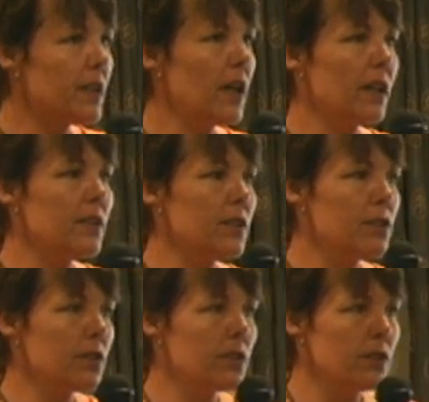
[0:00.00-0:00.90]
to the
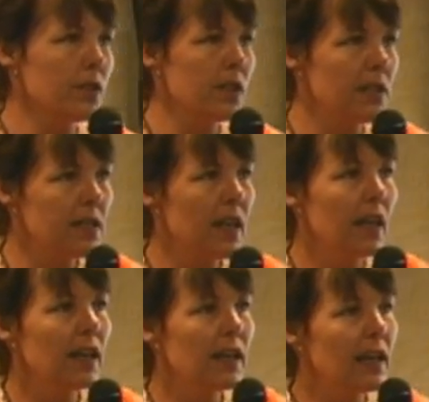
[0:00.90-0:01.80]
constitutional attorneys,
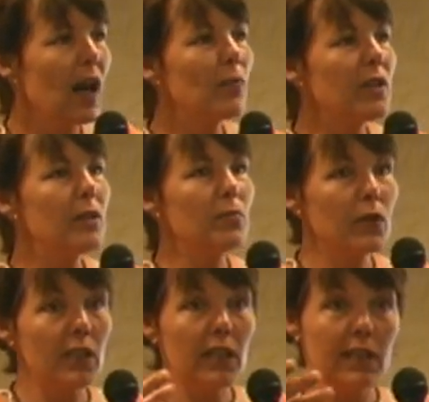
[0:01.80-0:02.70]
can now be
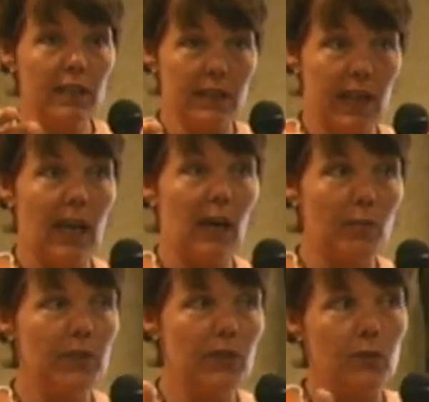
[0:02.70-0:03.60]
put in
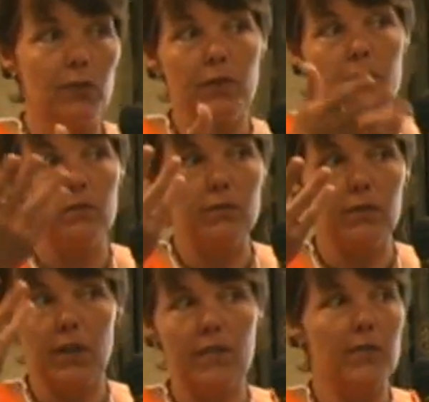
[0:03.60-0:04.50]
camps or
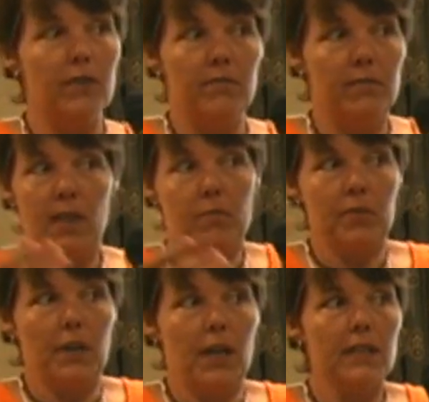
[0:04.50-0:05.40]
wherever they
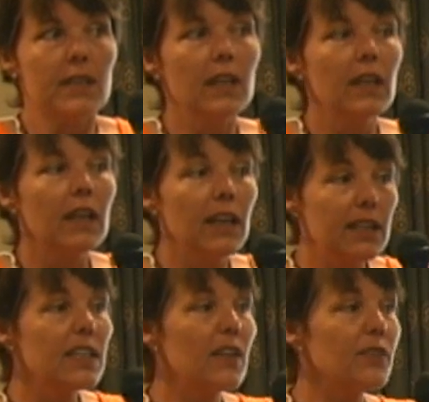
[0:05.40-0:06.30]
put us
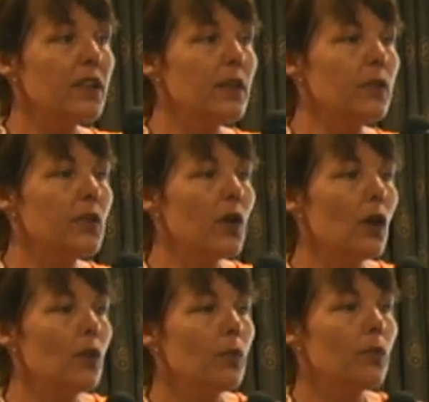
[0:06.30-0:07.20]
indefinitely with
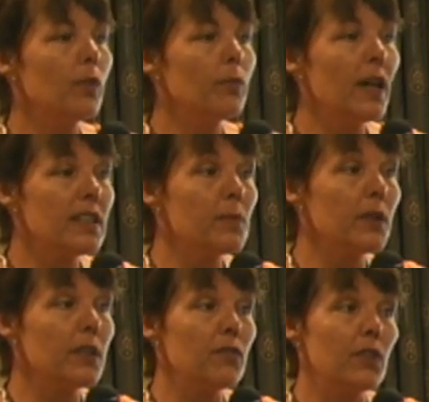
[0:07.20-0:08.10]
no
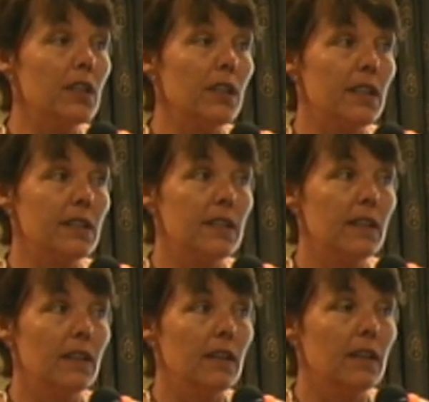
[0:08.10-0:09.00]
possibility for hearings.
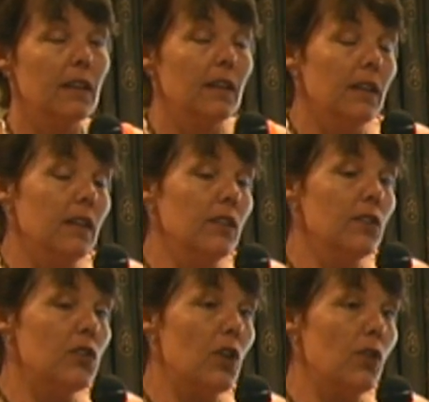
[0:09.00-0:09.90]

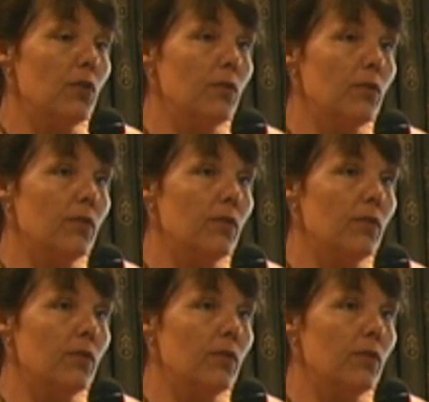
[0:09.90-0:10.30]
So